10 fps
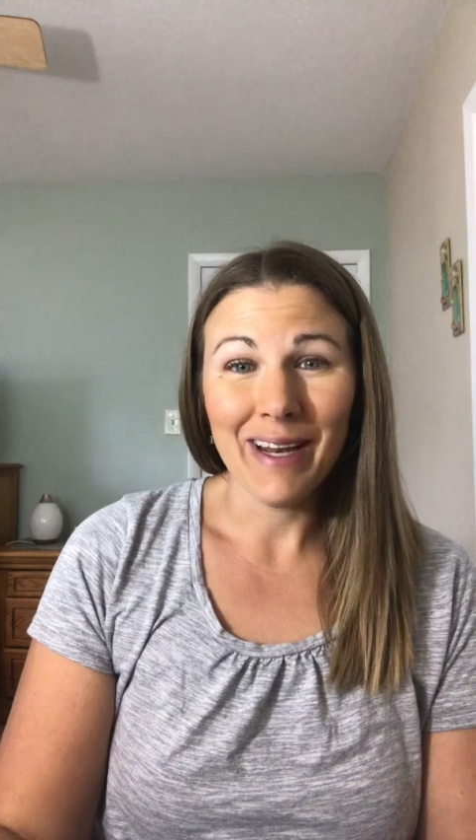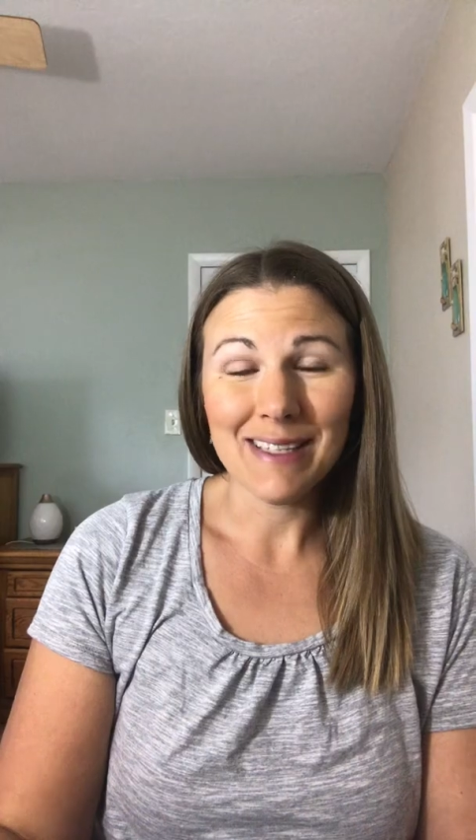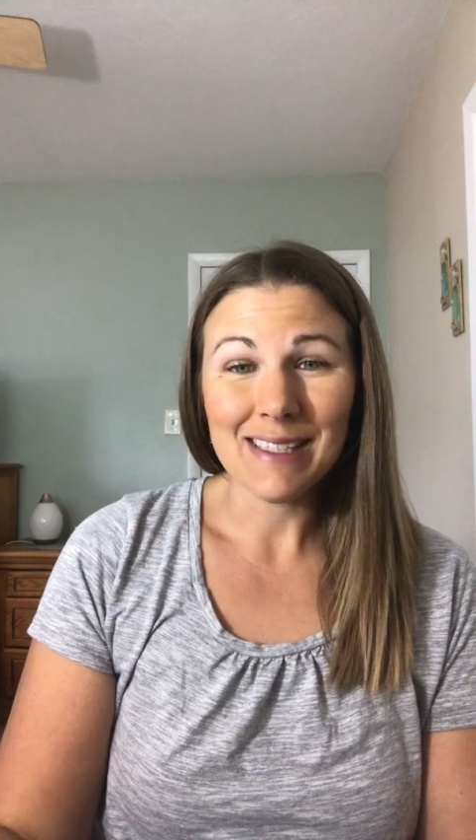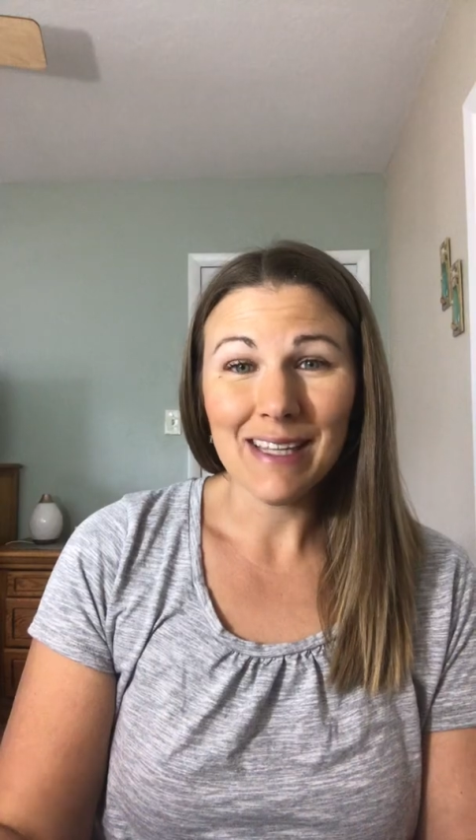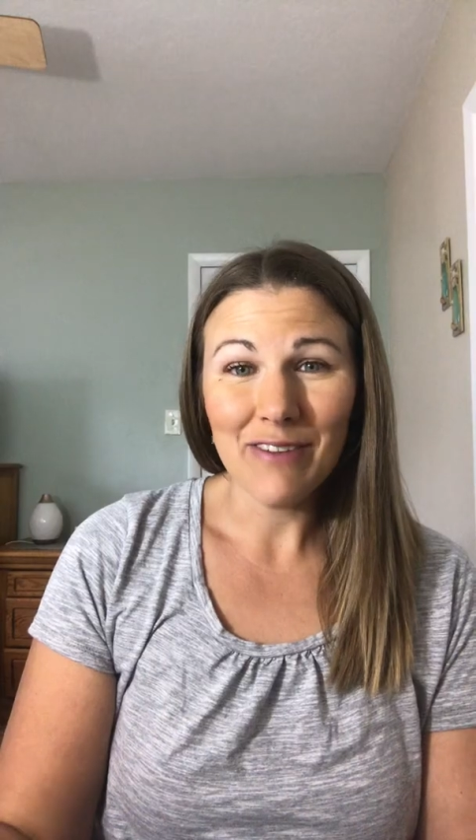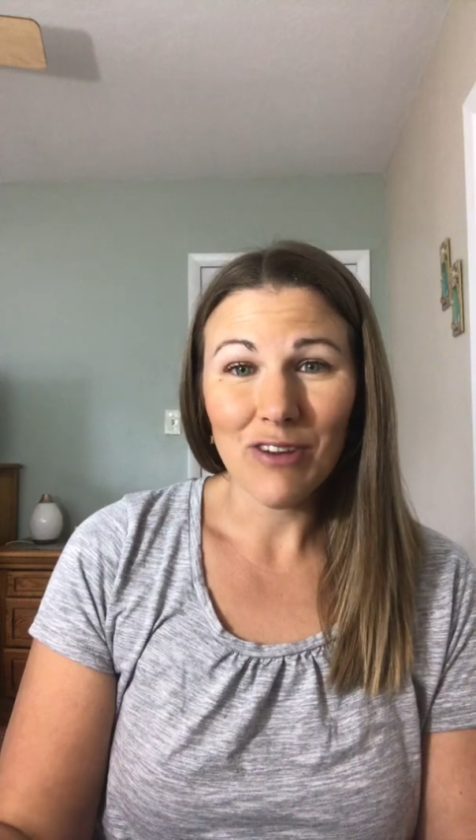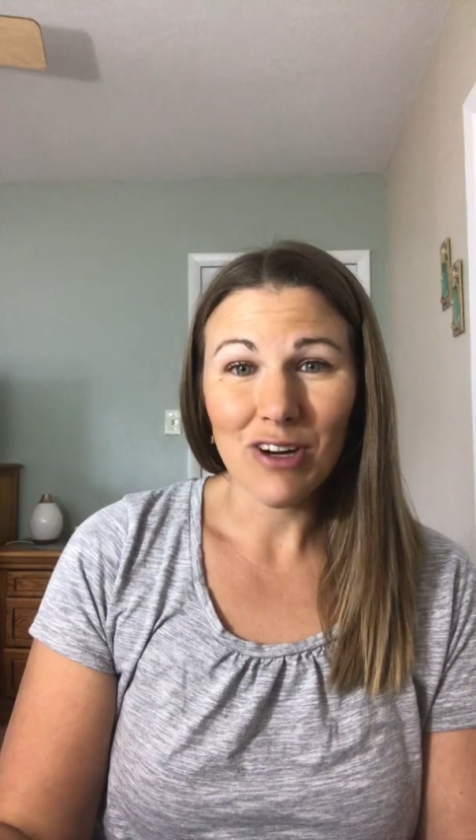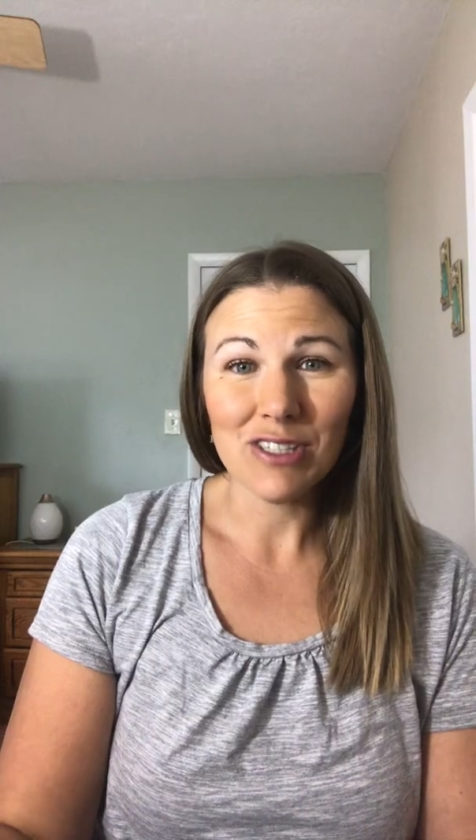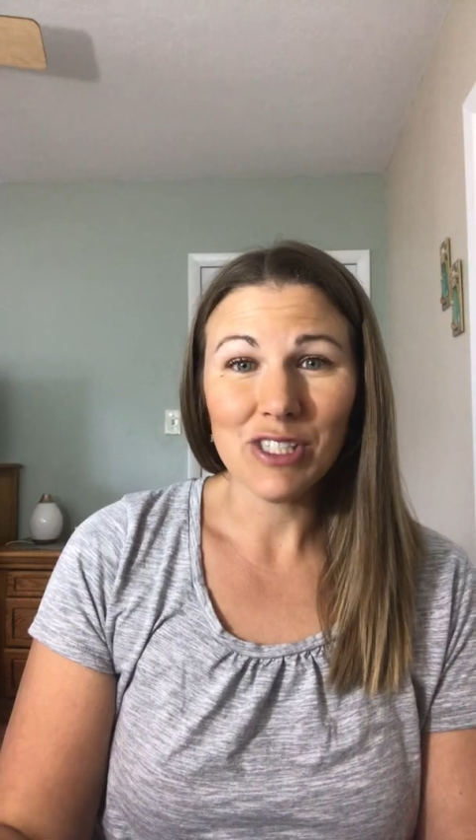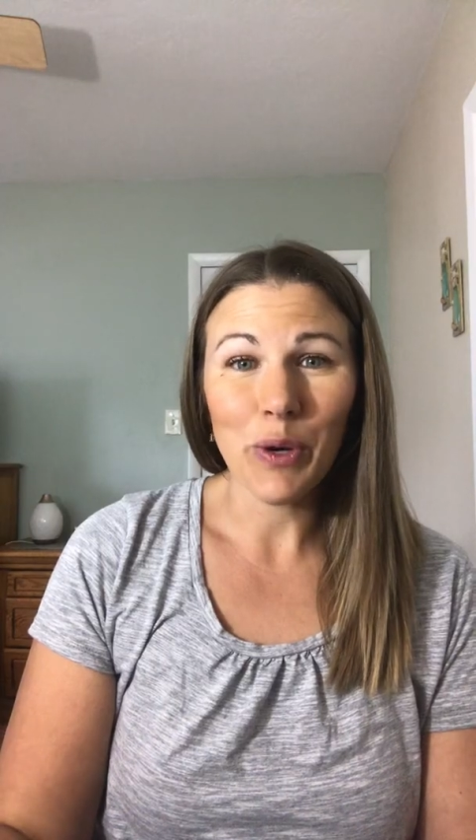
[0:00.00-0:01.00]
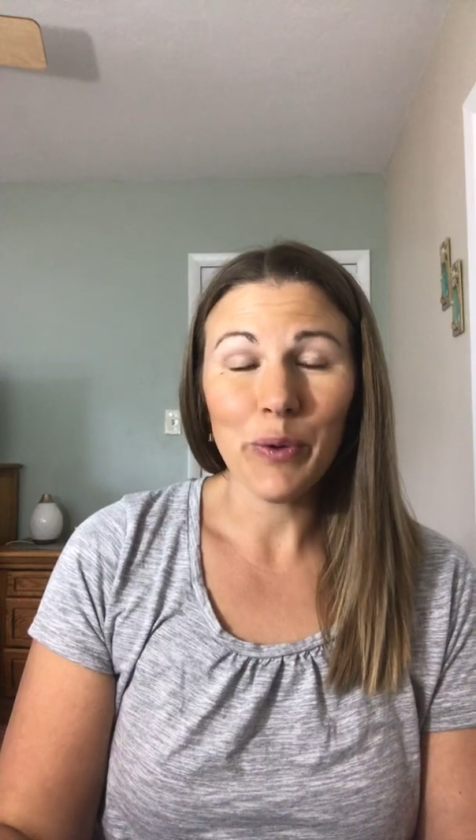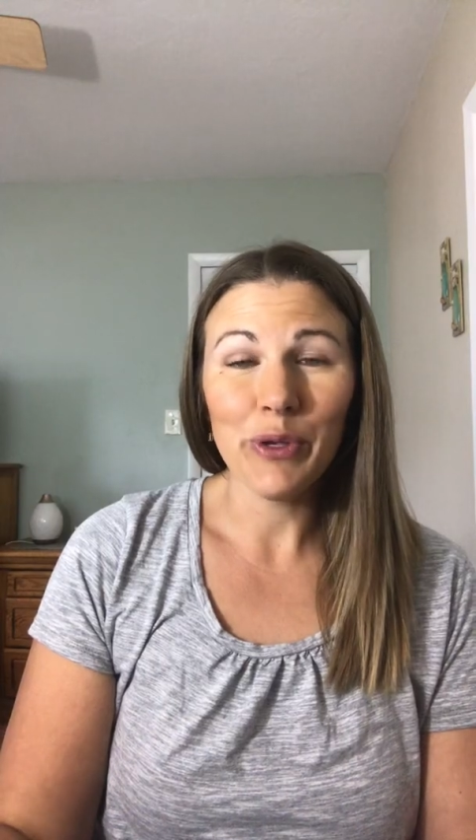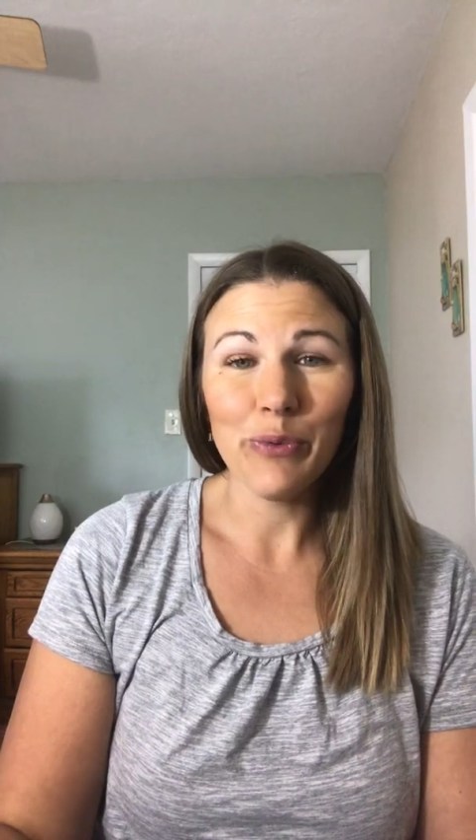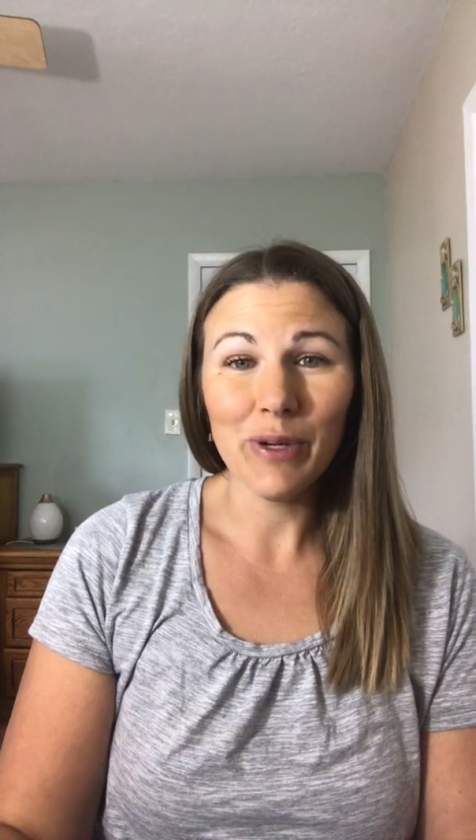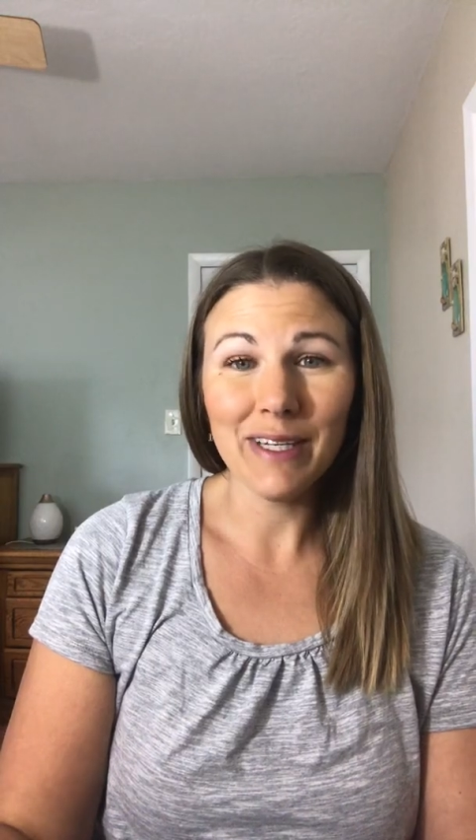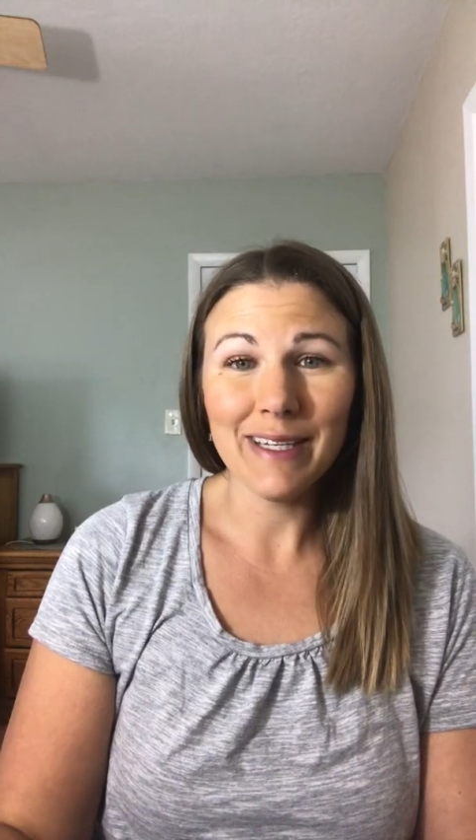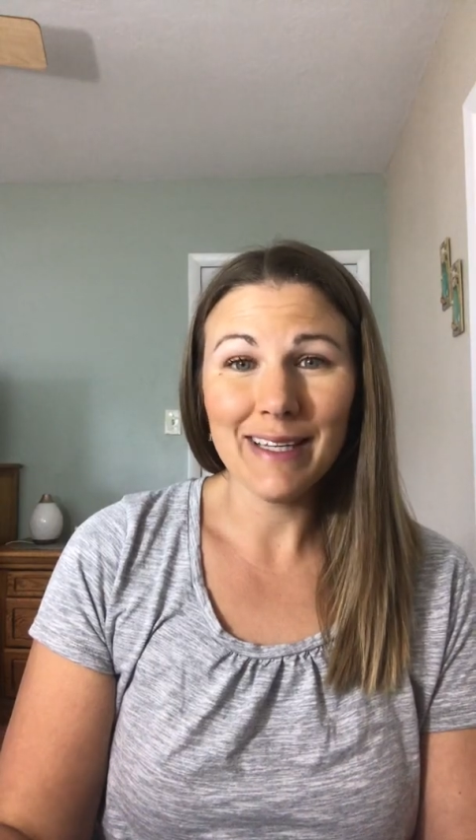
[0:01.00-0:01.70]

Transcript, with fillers: in its liver. So you really